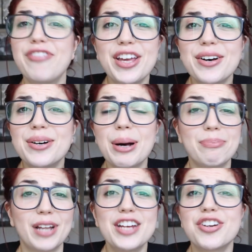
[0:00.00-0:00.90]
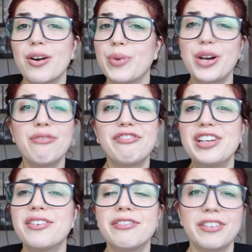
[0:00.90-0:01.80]
feel pleasure and we don't
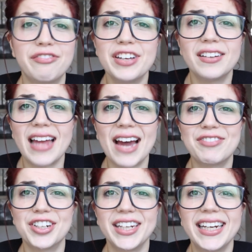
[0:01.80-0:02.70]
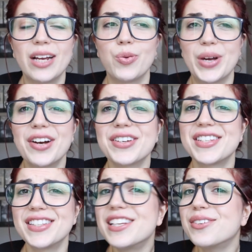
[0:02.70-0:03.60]
feel fulfilled after eating, we are
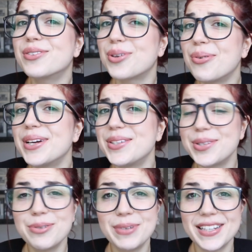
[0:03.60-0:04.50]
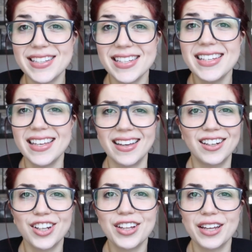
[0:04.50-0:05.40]
still going to be seeking
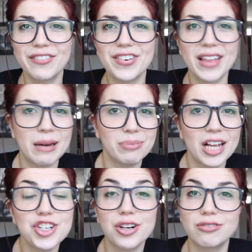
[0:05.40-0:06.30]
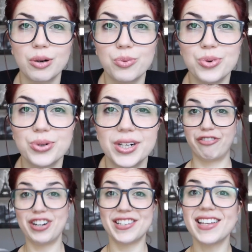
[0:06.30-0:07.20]
and looking for that pleasure reward.
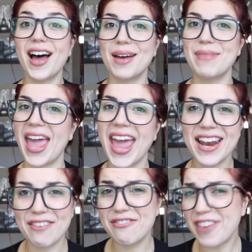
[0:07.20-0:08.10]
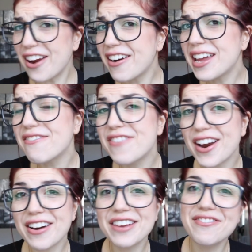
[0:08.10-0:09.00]
For some, and very,
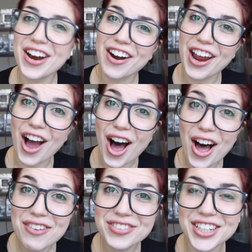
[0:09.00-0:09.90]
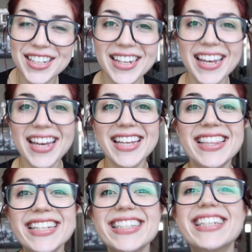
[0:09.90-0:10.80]
very, very often,
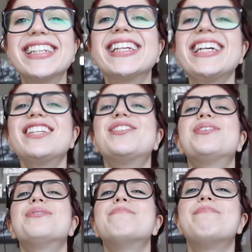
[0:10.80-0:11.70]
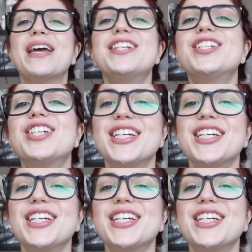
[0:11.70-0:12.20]
this can lead to binge